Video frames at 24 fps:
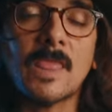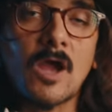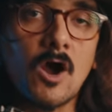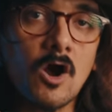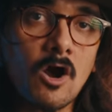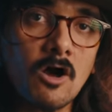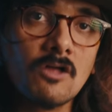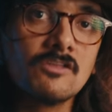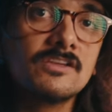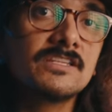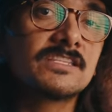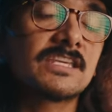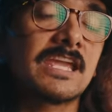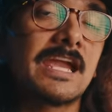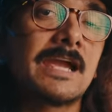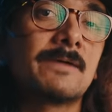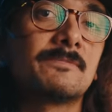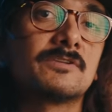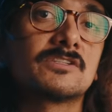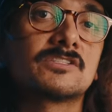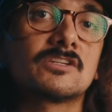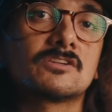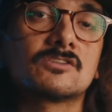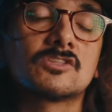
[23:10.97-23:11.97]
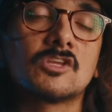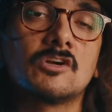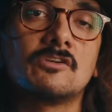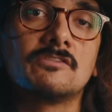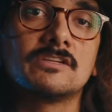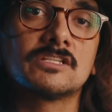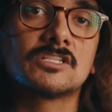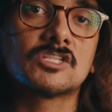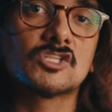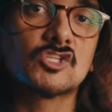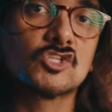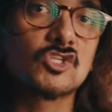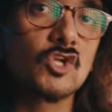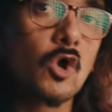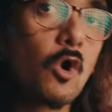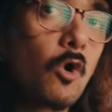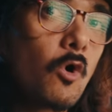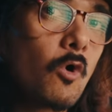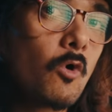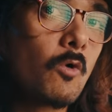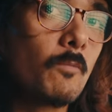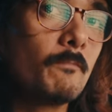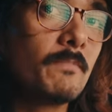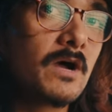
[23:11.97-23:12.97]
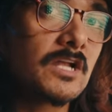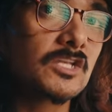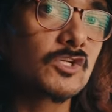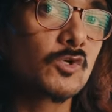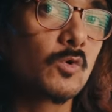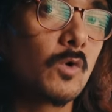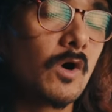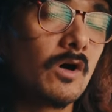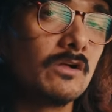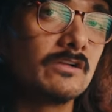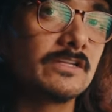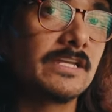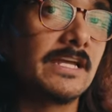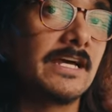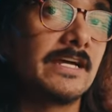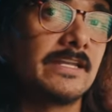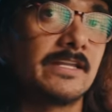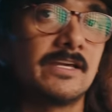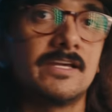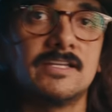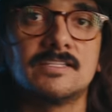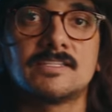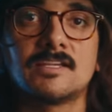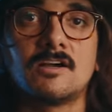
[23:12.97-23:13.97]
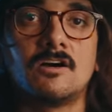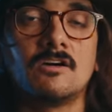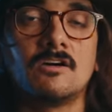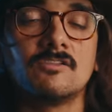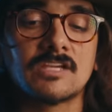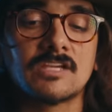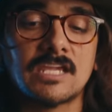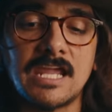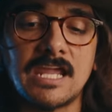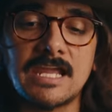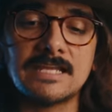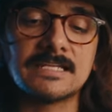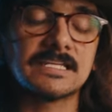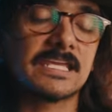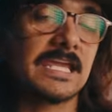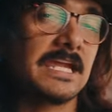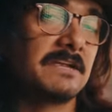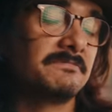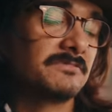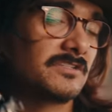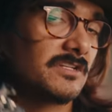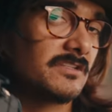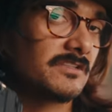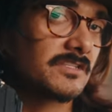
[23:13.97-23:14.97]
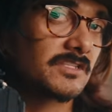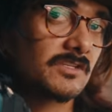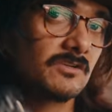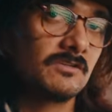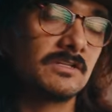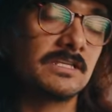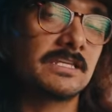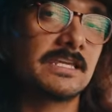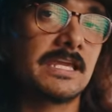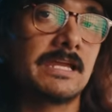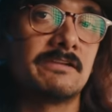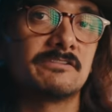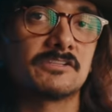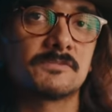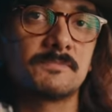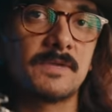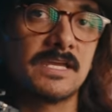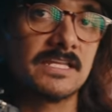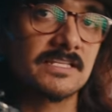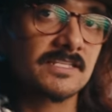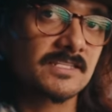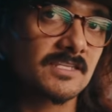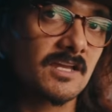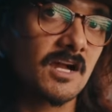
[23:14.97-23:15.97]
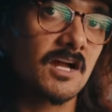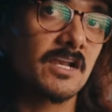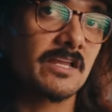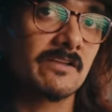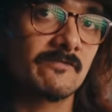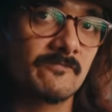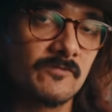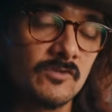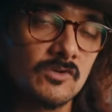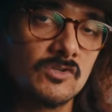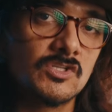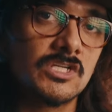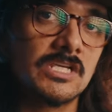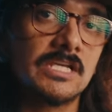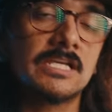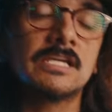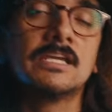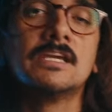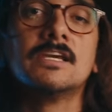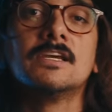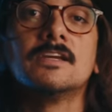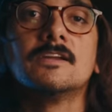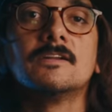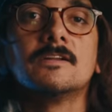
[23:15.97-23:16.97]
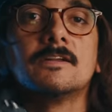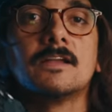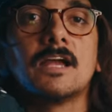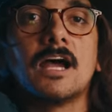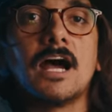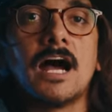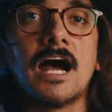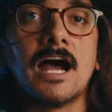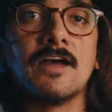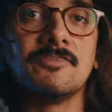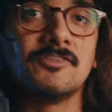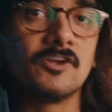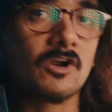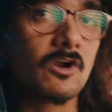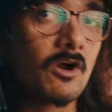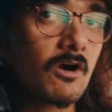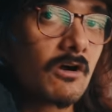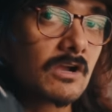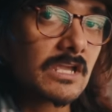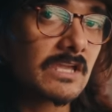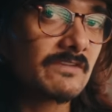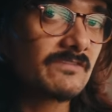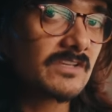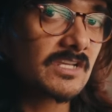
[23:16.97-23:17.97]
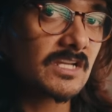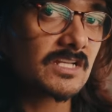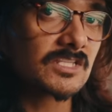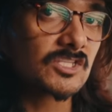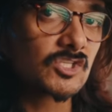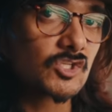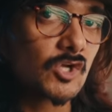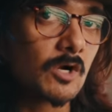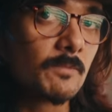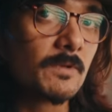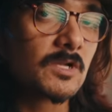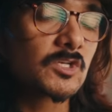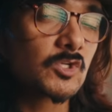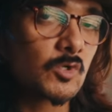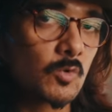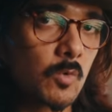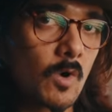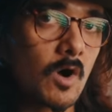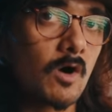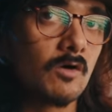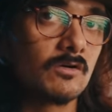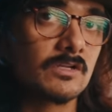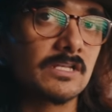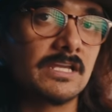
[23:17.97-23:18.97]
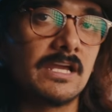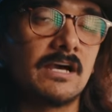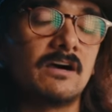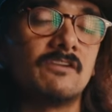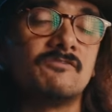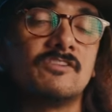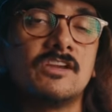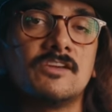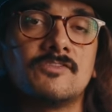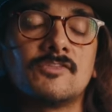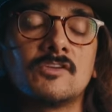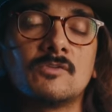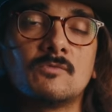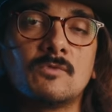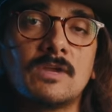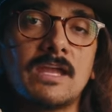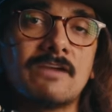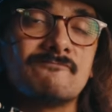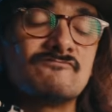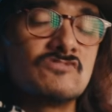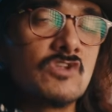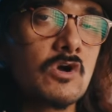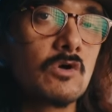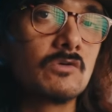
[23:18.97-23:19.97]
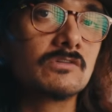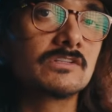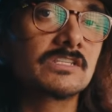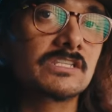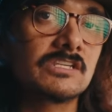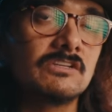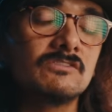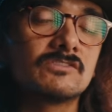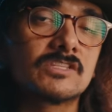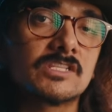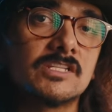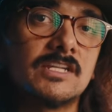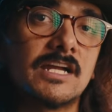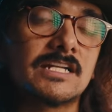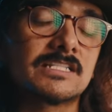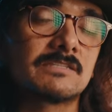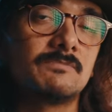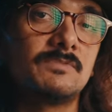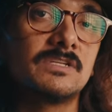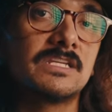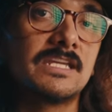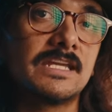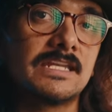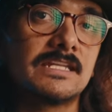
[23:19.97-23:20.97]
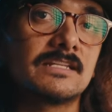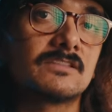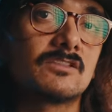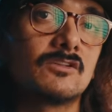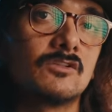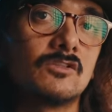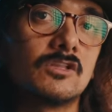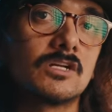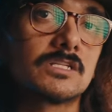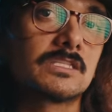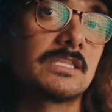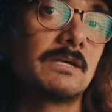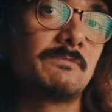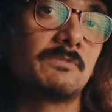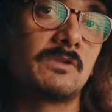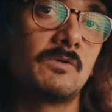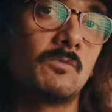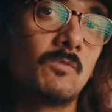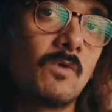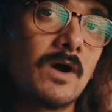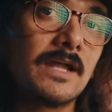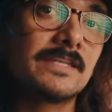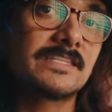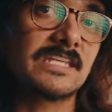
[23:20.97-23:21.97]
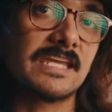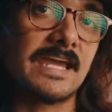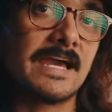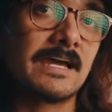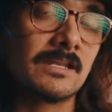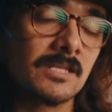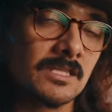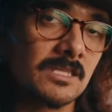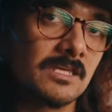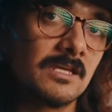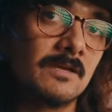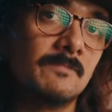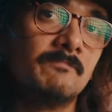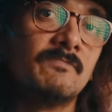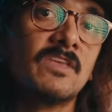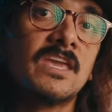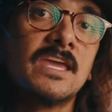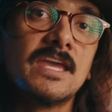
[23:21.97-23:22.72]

All these cameras are throwing so much quality at us. All the Canon cameras, all the Sony cameras, Panasonic, Fuji. Uh, they're all giving us so much quality out of it that we have no excuse not to be getting the look that we want out of them.